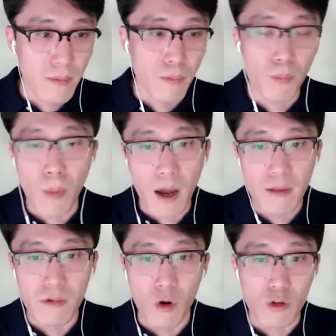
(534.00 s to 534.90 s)

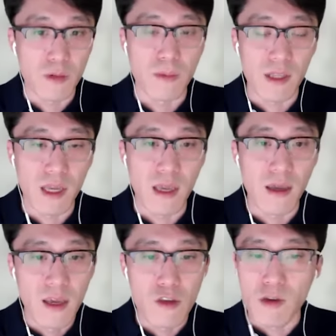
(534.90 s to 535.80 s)
But
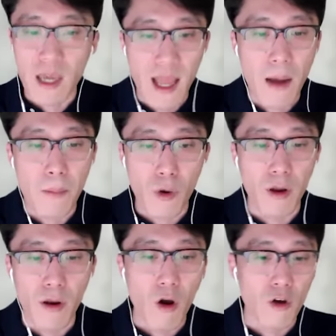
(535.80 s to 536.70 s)
ultimately, you cannot
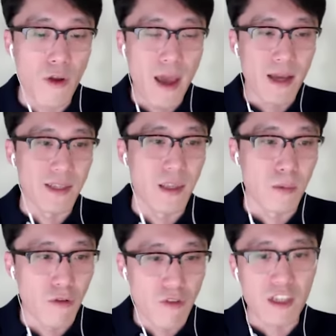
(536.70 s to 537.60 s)
put all your eggs in the
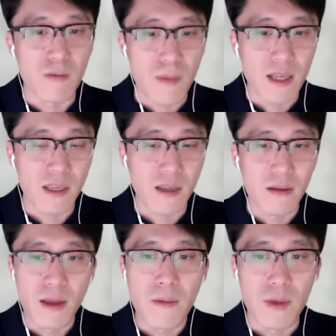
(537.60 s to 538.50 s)
prevention basket,
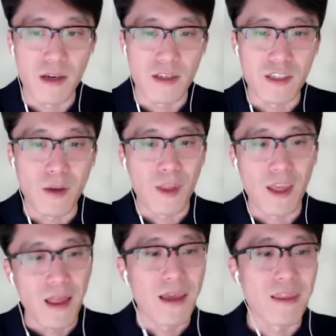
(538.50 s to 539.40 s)
because something
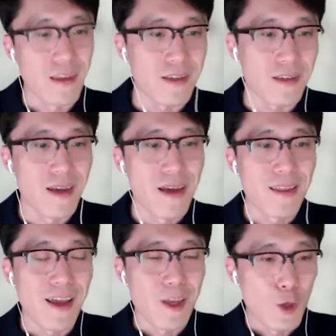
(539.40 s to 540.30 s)
like this
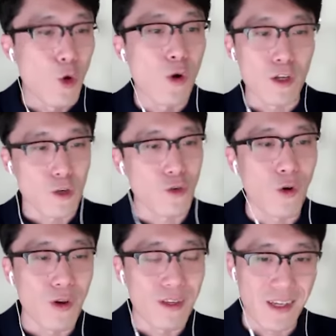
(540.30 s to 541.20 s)
that you don't
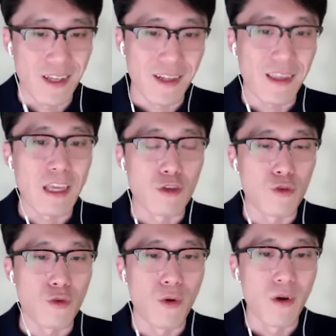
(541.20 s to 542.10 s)
control is going to lead
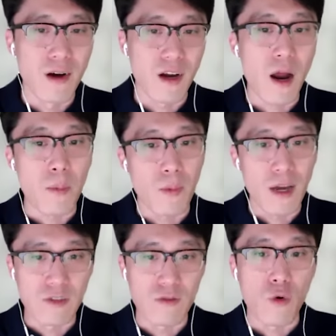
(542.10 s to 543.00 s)
to a
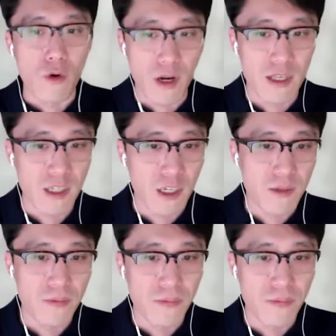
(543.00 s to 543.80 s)
compromise of your organization,